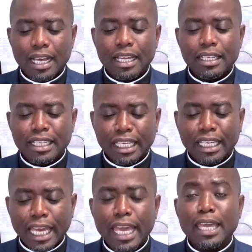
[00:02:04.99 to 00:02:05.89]
And they
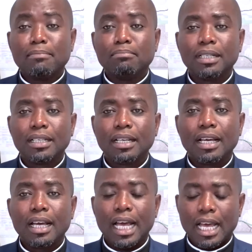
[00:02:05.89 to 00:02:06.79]
came
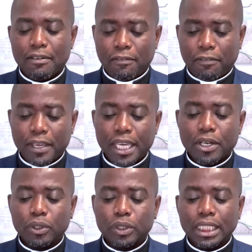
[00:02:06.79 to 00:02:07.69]
and
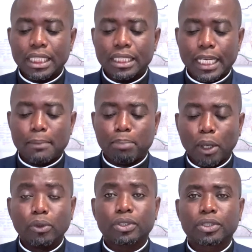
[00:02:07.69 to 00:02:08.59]
filled their
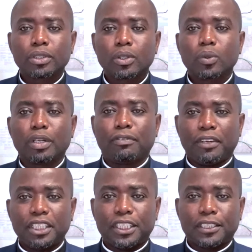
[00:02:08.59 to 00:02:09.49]
boats with
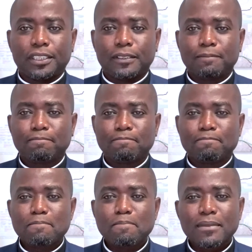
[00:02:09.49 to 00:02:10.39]
fishes.
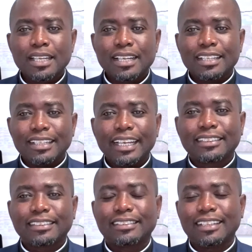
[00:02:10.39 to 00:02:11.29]
This
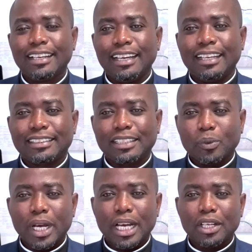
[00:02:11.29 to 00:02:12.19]
is the
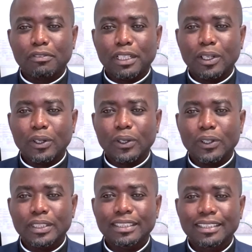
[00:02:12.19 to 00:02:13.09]
word of the
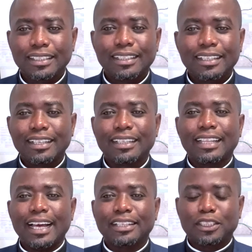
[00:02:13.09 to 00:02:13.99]
Lord.
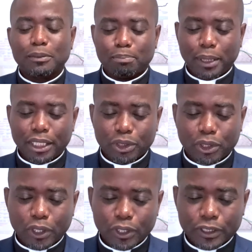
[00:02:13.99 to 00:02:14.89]
Thanks be to
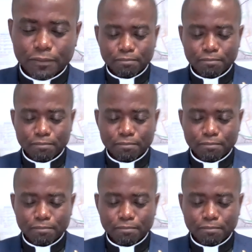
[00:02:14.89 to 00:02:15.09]
God.